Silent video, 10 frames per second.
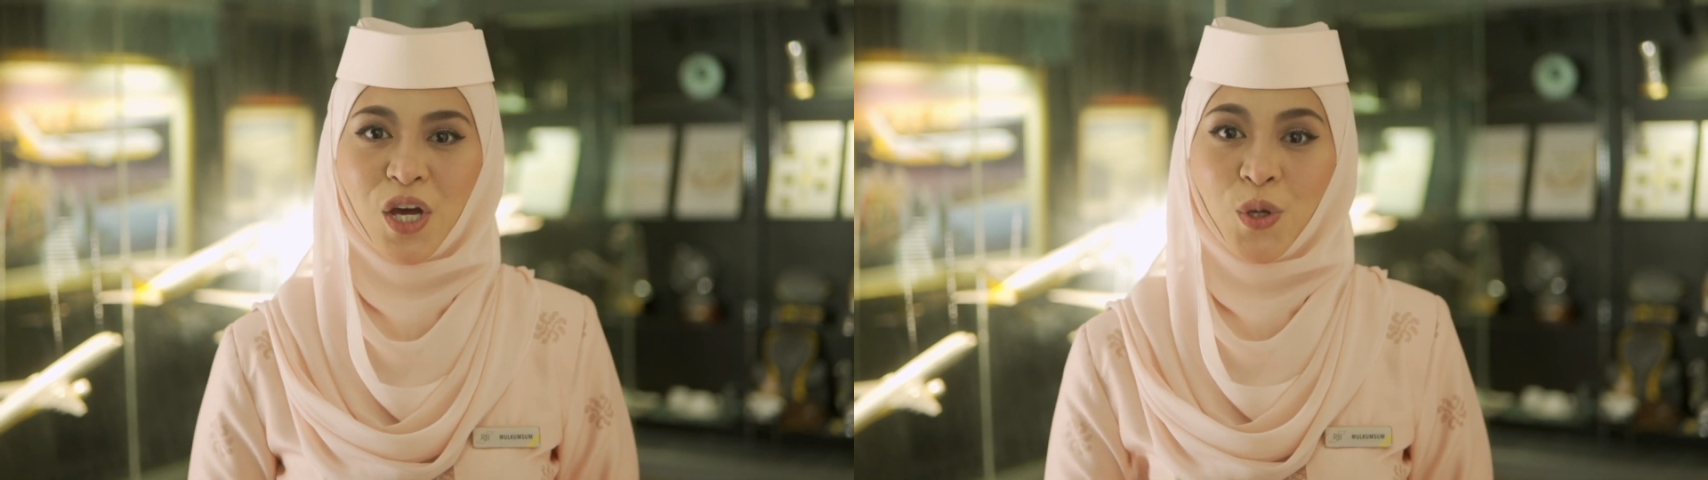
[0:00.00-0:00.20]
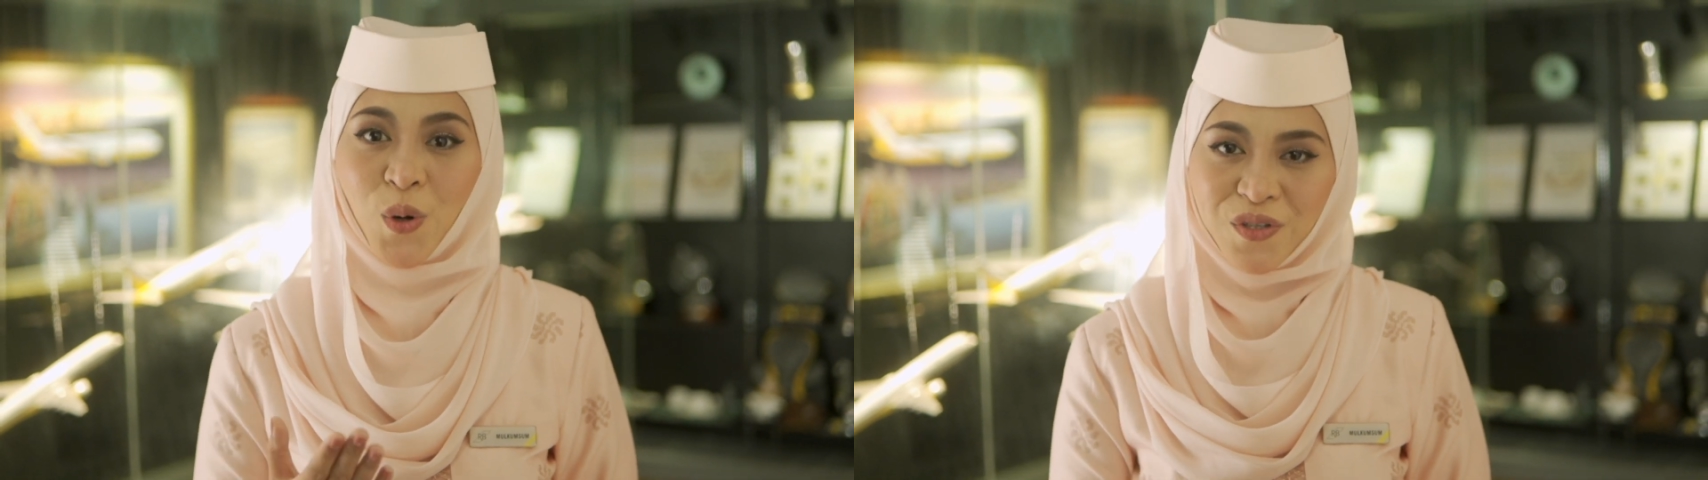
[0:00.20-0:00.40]

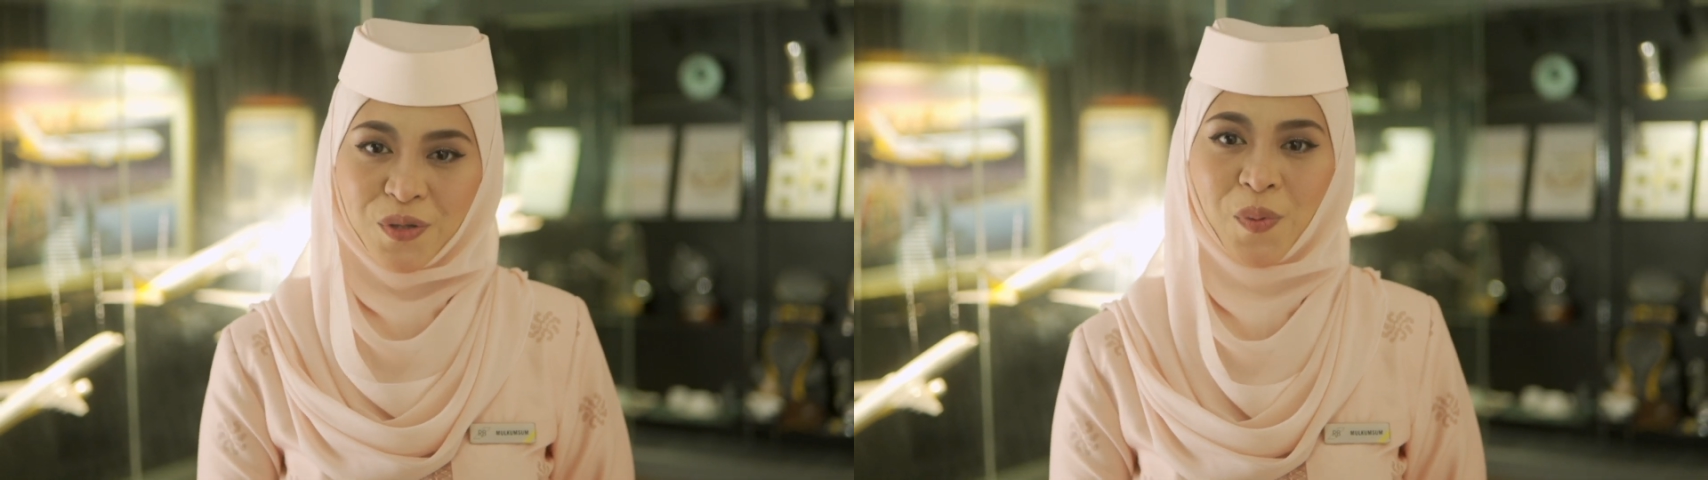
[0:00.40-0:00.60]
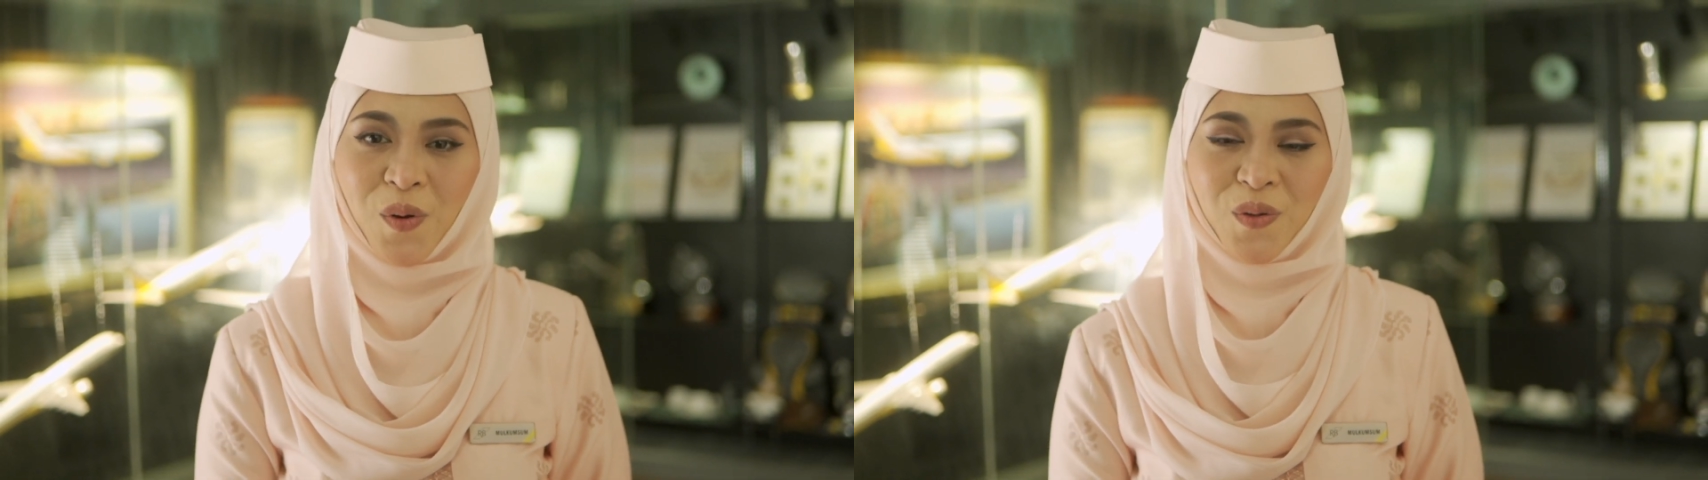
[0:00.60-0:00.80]
your
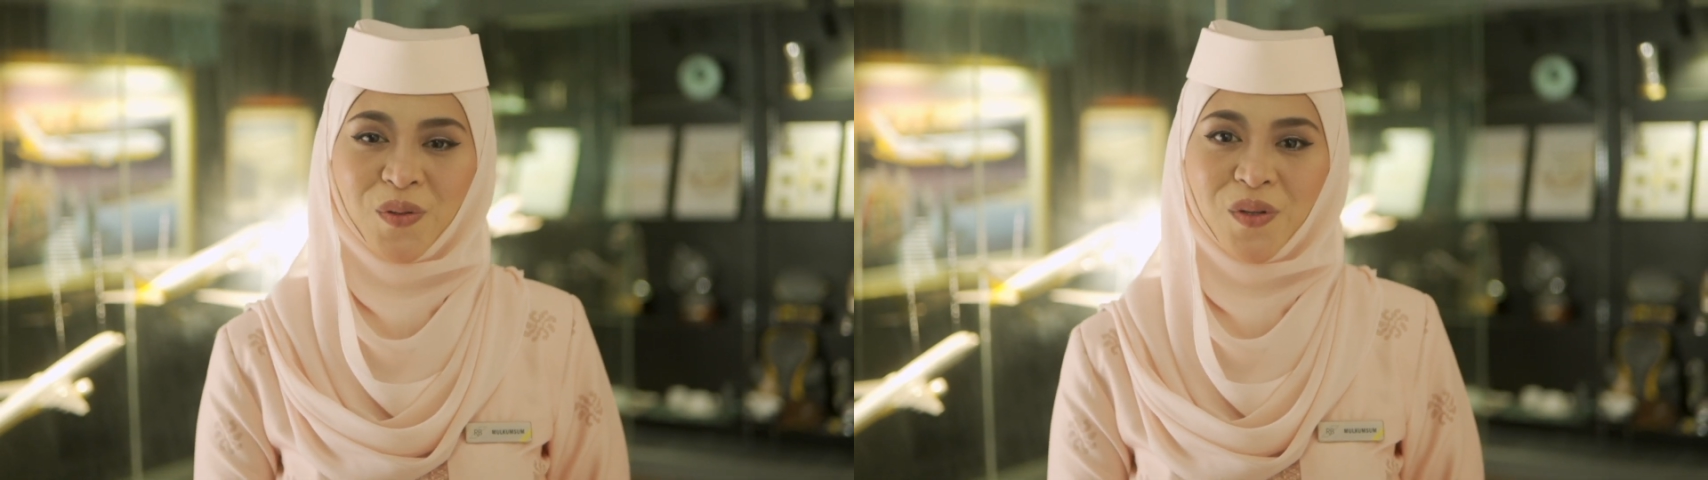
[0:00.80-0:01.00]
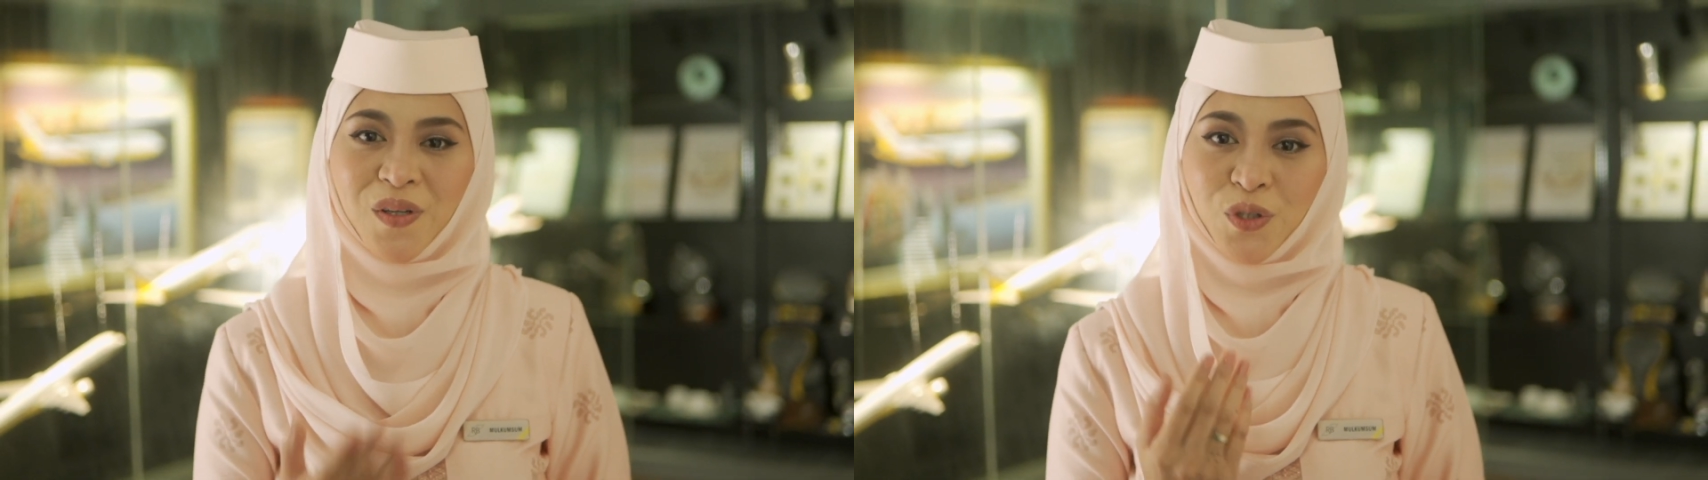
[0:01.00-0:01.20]
support
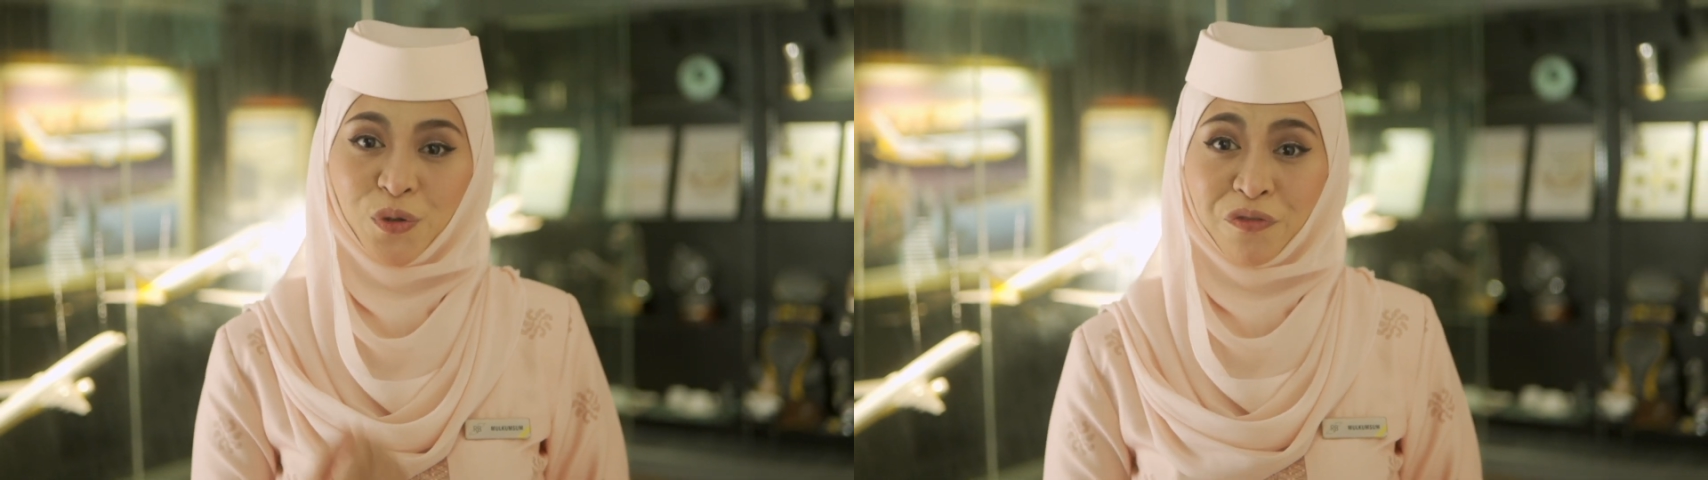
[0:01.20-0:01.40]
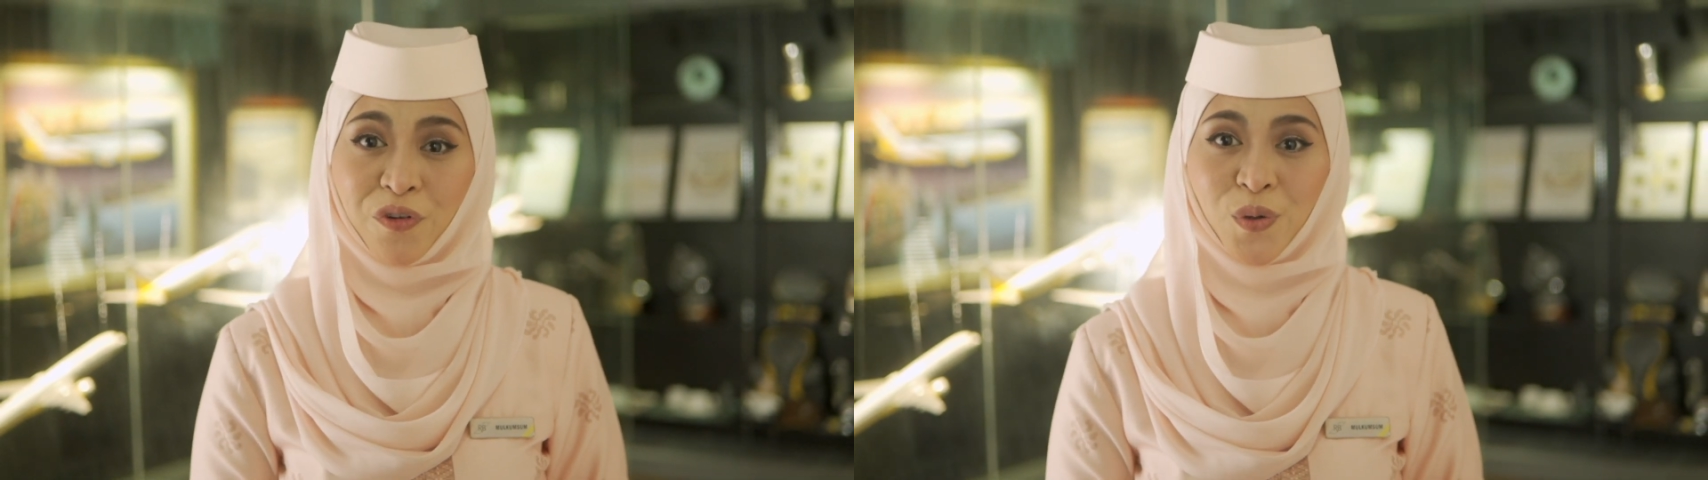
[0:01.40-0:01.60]

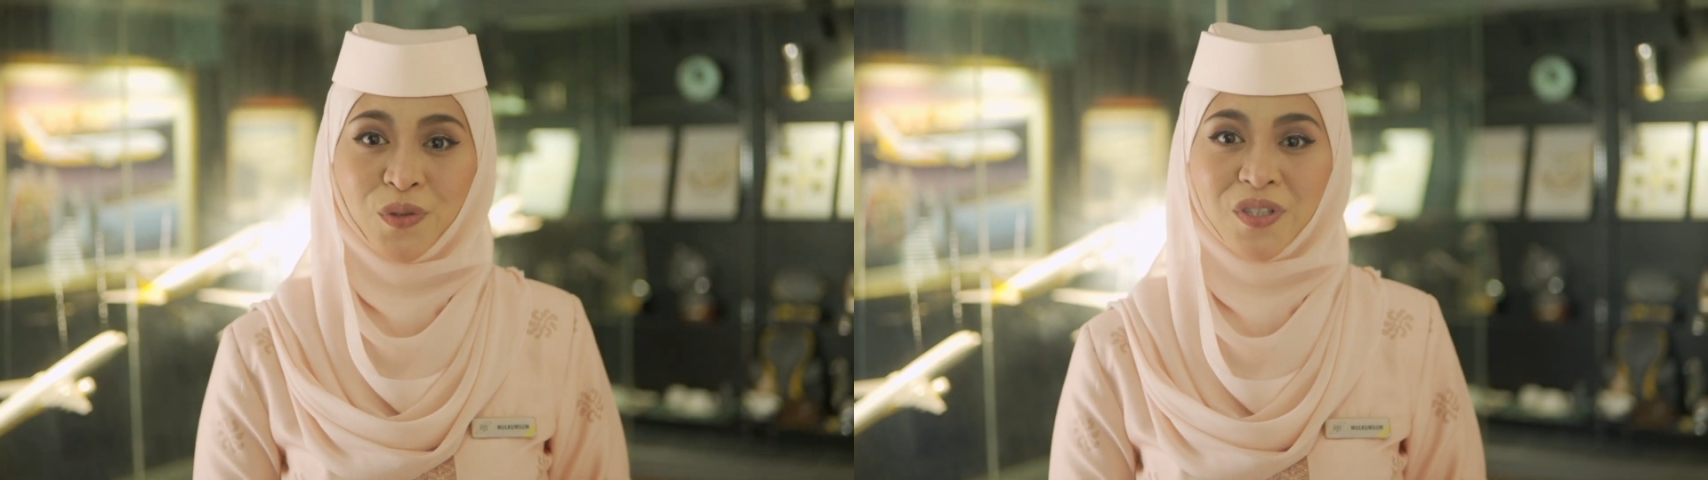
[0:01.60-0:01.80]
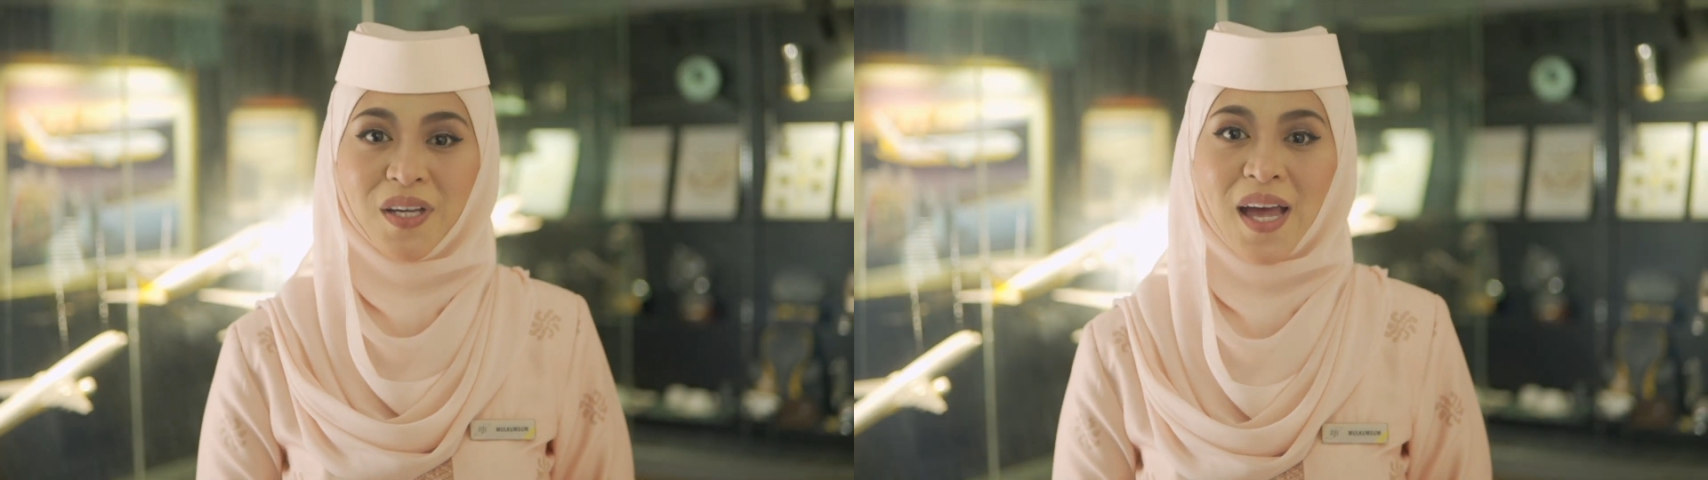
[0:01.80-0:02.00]
to
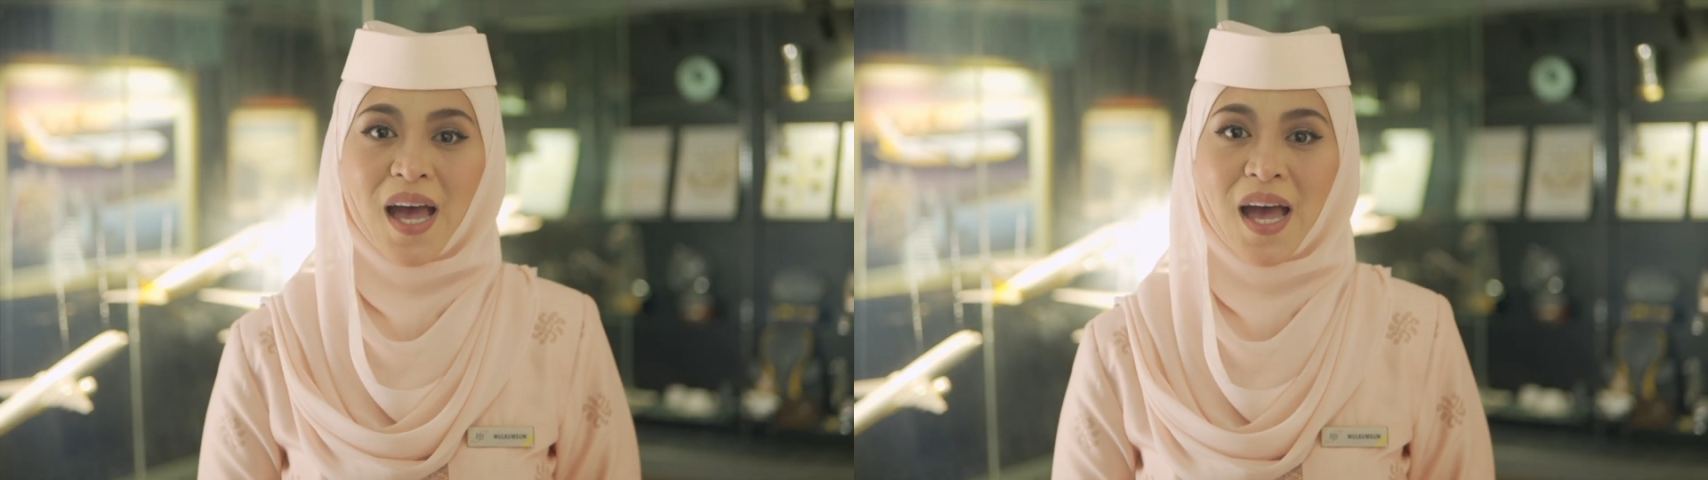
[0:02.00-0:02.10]
vote